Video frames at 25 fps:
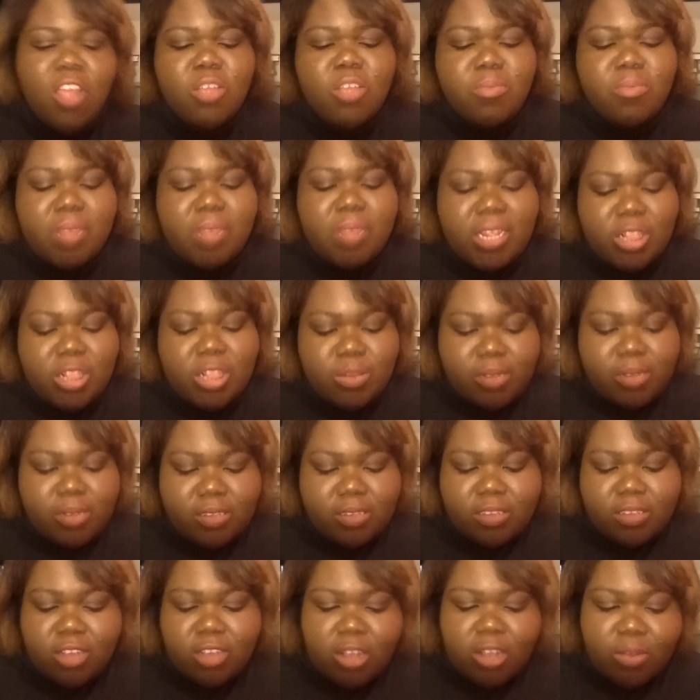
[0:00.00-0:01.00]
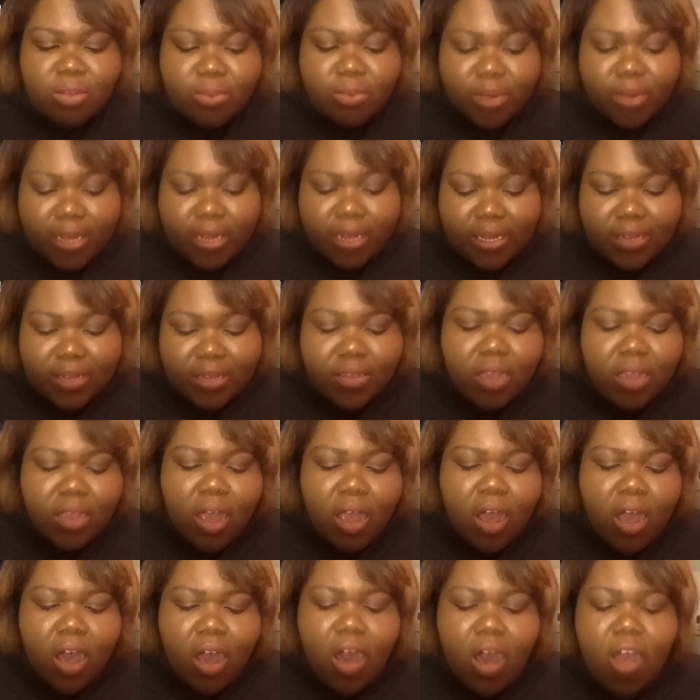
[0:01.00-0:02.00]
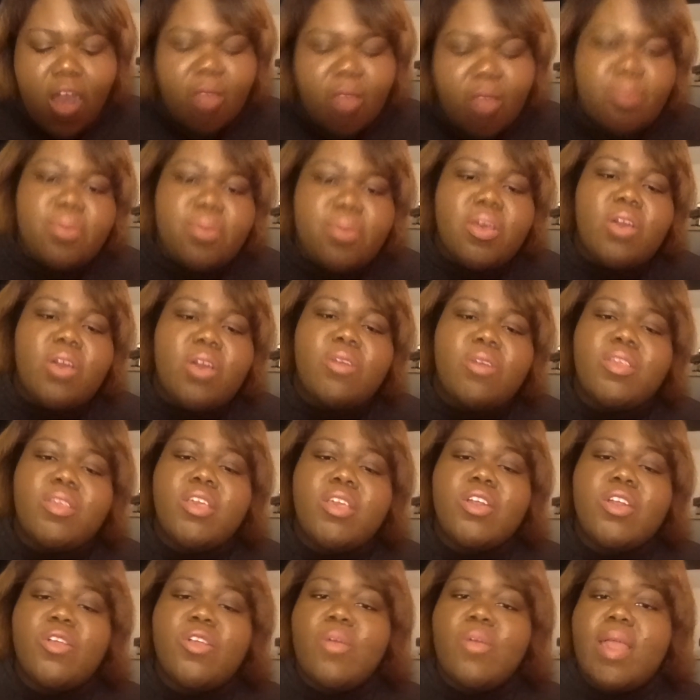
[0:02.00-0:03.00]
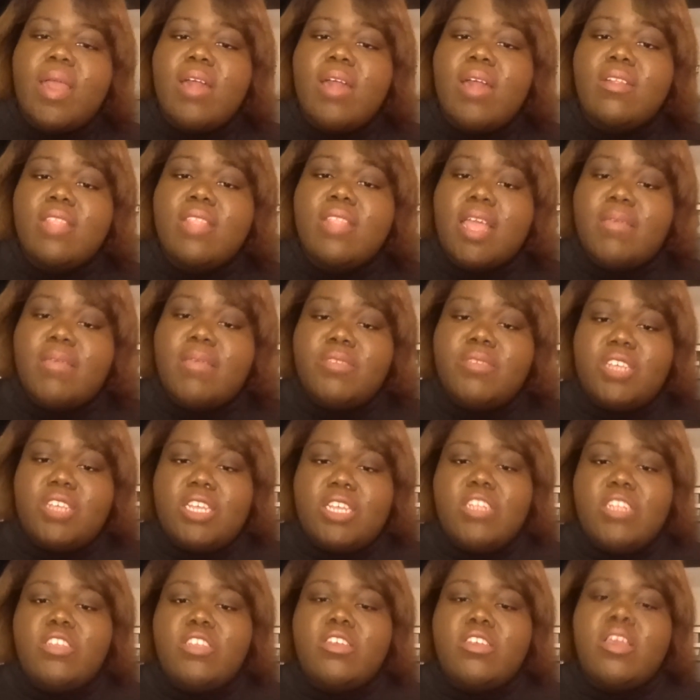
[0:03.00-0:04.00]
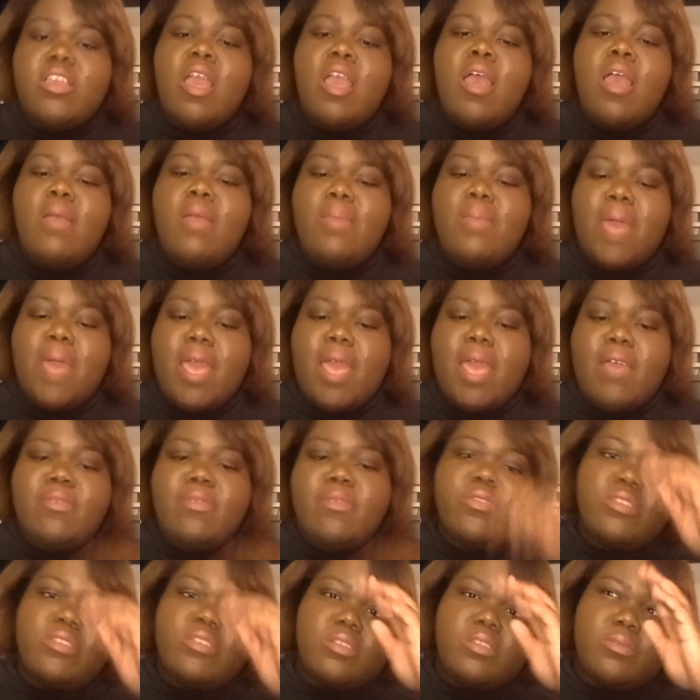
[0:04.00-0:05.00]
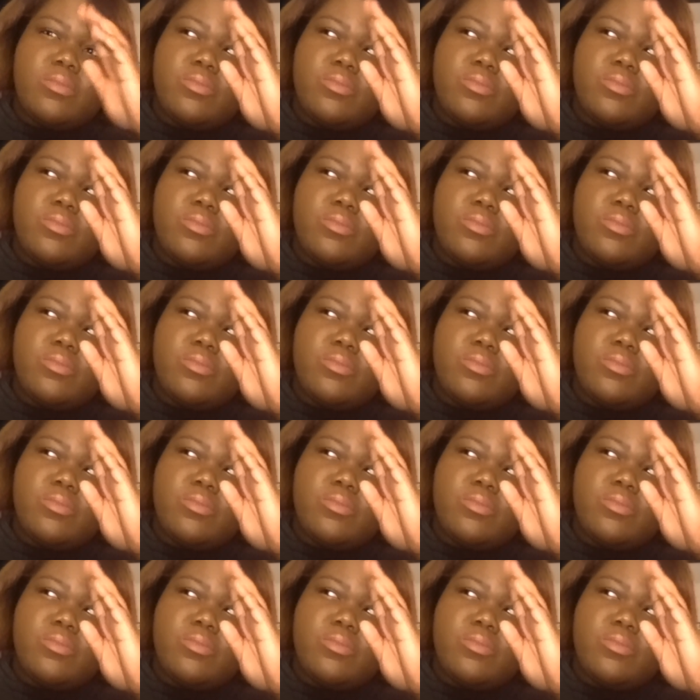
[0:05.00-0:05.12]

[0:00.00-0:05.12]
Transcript: My 3-star reads are Put on Your Crown, Life Changing Moments